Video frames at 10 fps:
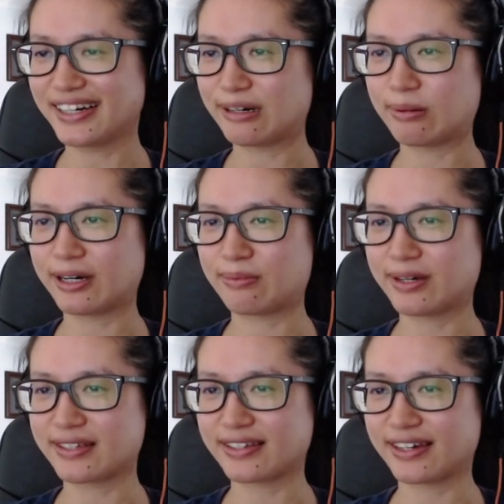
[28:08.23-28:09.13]

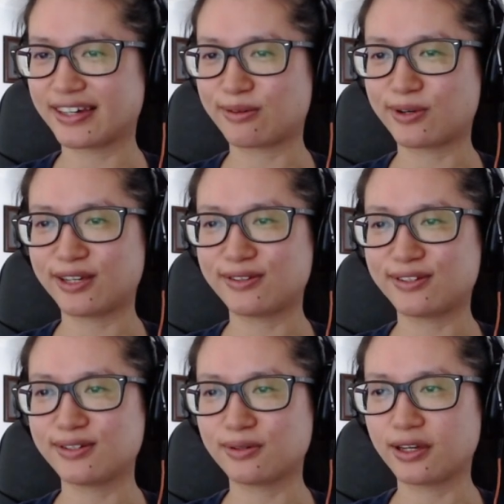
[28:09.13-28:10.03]
Padma's like, what are you
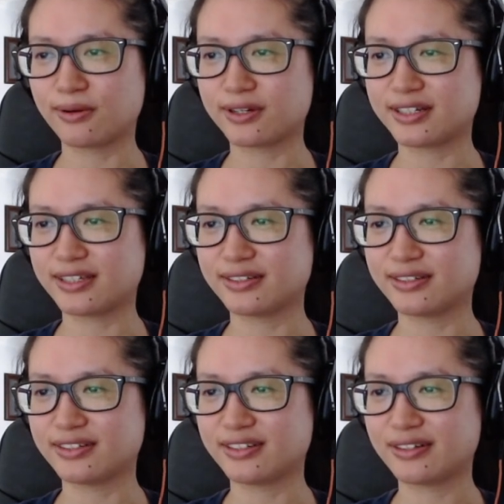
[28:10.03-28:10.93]
doing,
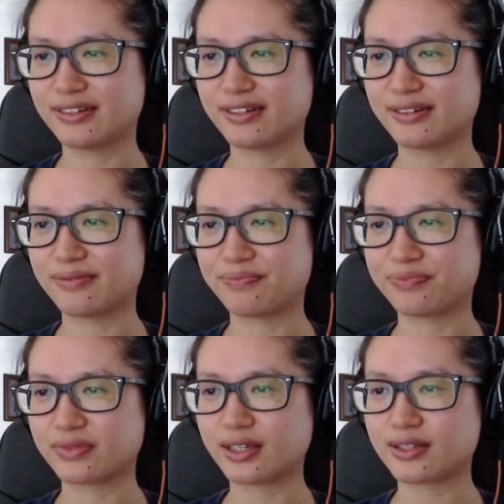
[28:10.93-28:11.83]
Rutil?
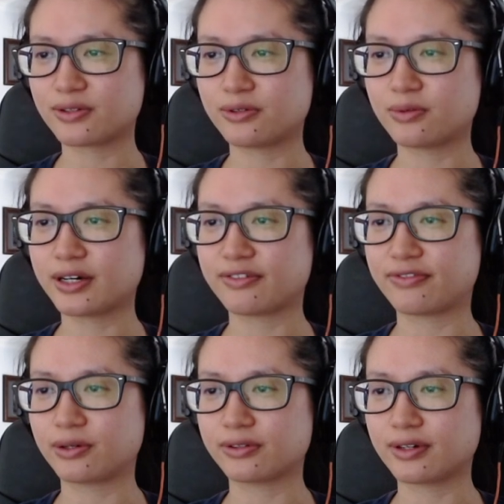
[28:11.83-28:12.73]
It's all my
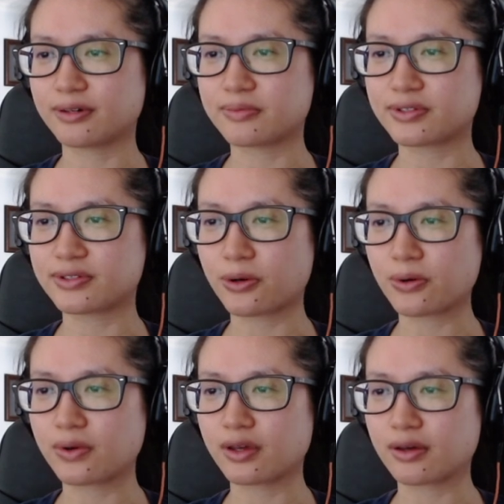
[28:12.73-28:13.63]
fault. I'm
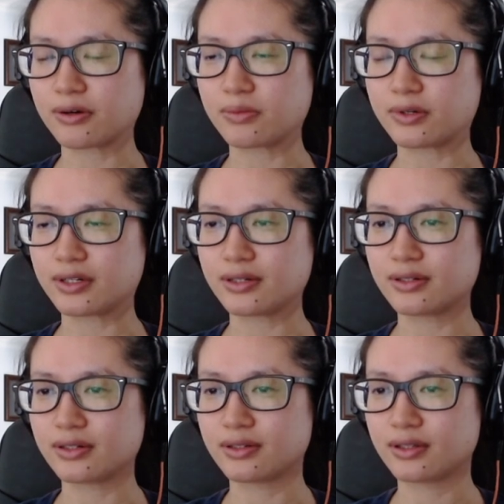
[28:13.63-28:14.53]
so
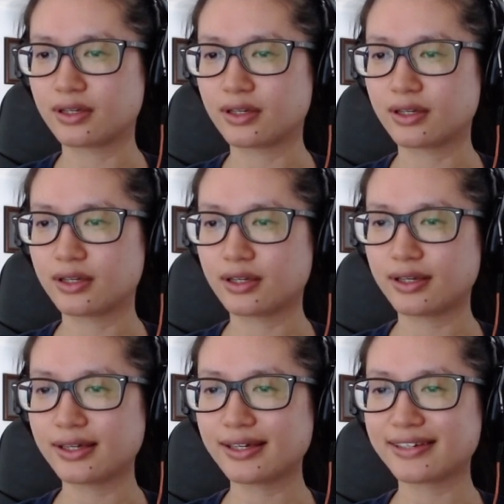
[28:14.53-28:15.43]
incompetent.
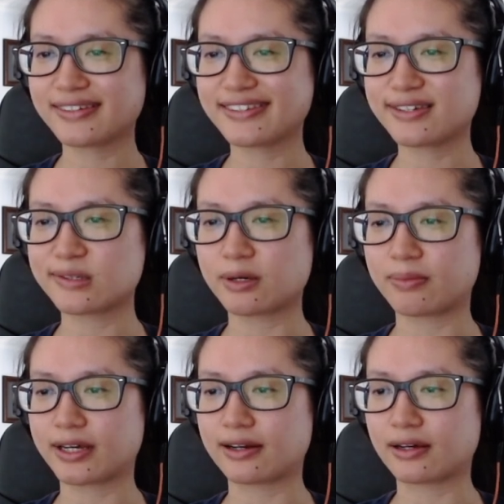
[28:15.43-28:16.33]
Eh, it's just my
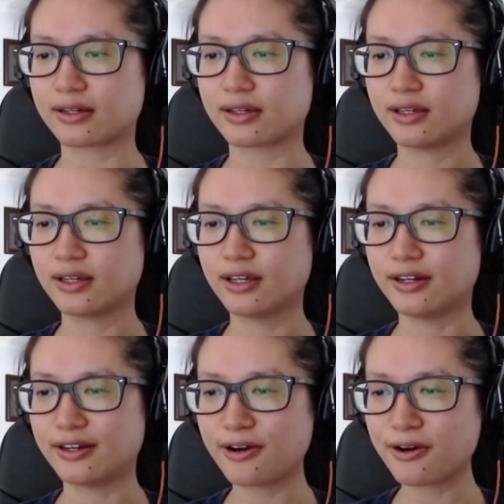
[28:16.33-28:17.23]
bad luck.
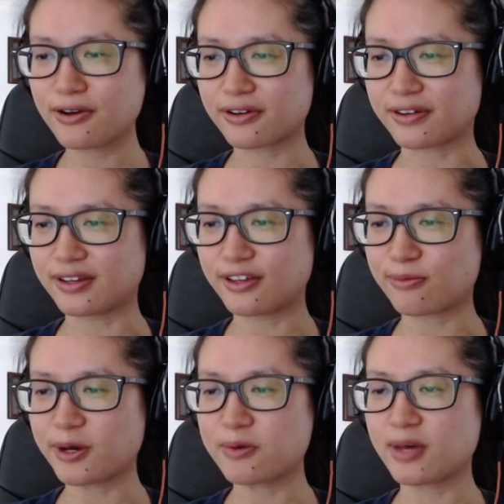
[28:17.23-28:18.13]
No, if
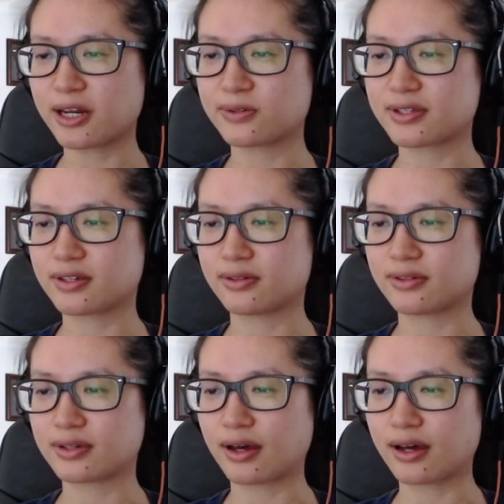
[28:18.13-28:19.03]
my medical
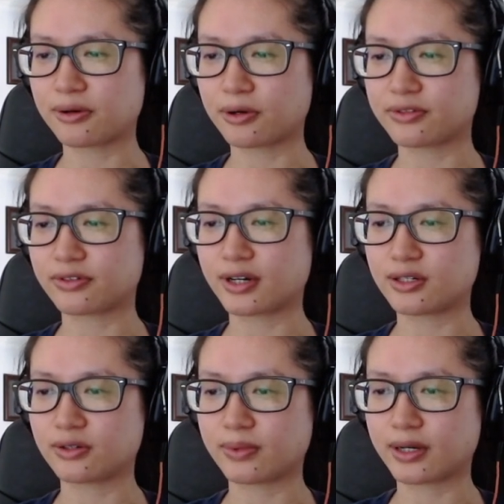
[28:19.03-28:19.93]
skills can't override
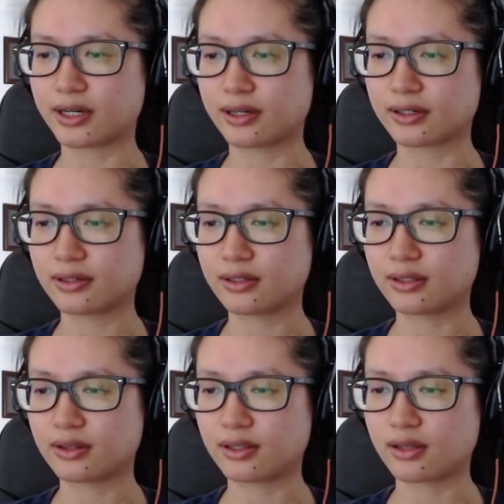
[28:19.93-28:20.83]
your bad luck,
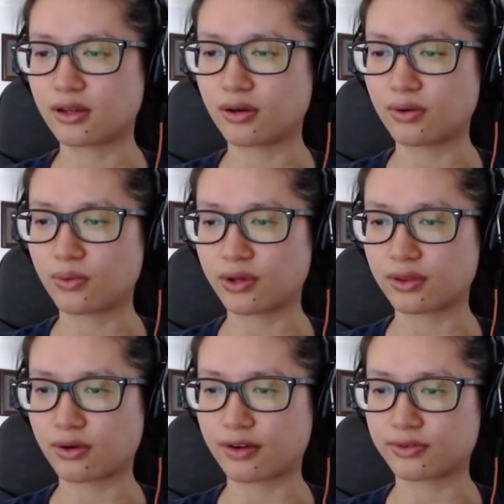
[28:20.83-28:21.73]
then they're not worth
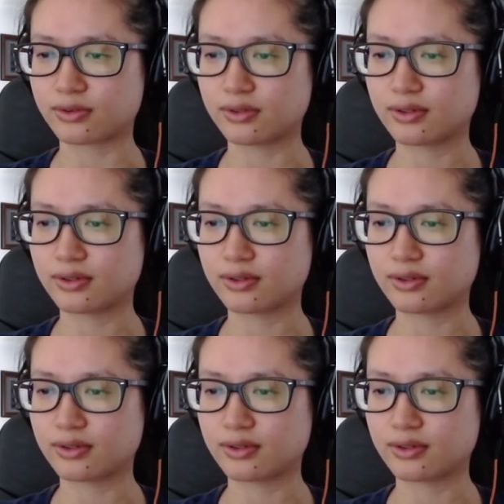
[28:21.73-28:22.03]
gravel.